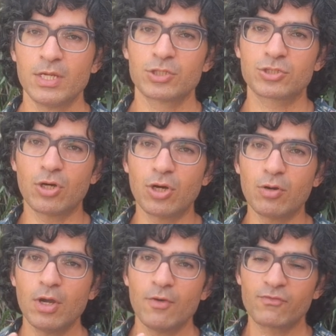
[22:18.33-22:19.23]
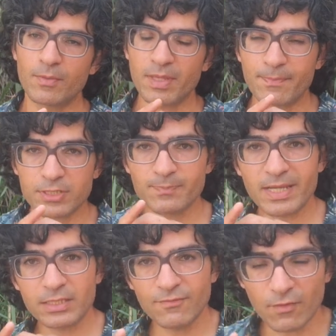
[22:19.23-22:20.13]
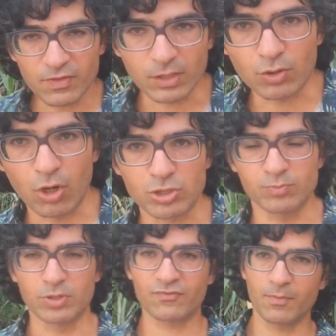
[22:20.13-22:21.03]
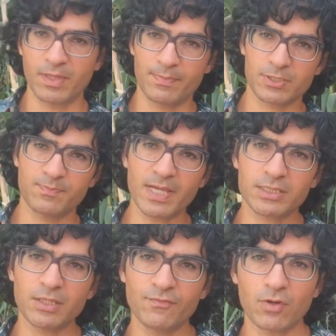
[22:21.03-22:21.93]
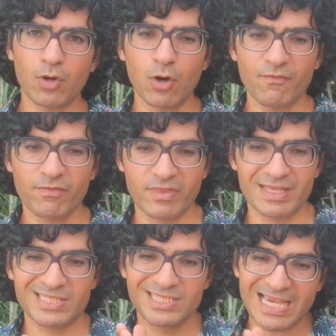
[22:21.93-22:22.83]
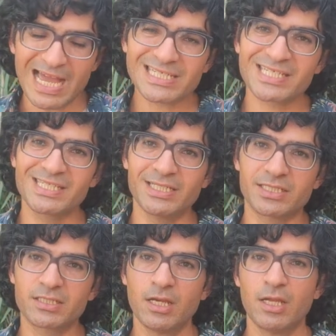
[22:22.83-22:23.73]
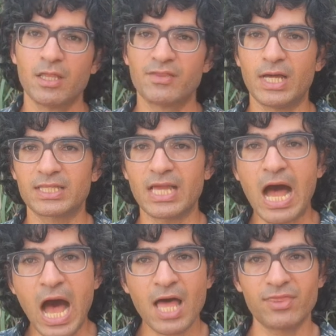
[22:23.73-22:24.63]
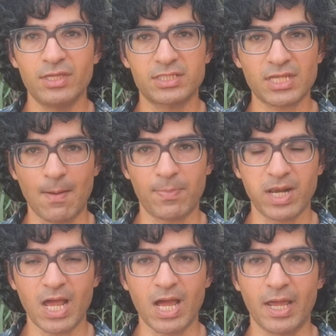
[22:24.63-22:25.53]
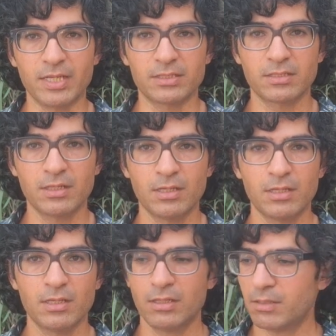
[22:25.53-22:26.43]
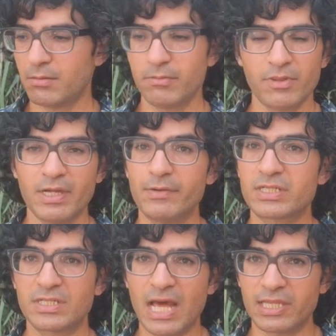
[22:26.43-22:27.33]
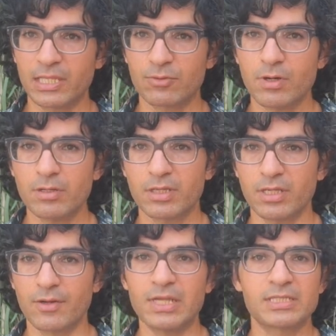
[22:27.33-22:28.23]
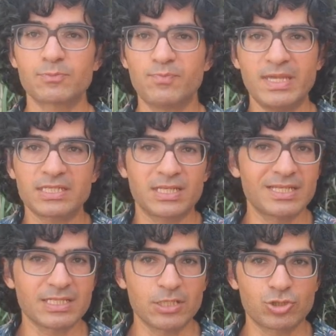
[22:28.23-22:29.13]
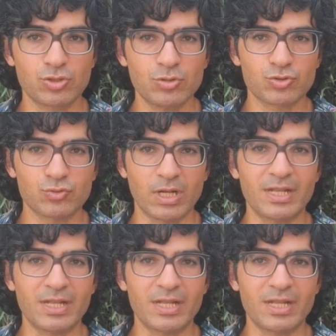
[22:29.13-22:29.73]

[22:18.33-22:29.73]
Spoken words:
So from the perspective of the cosmos, from the perspective of the justice that Hades applies, there is nothing wrong here. It's business as usual.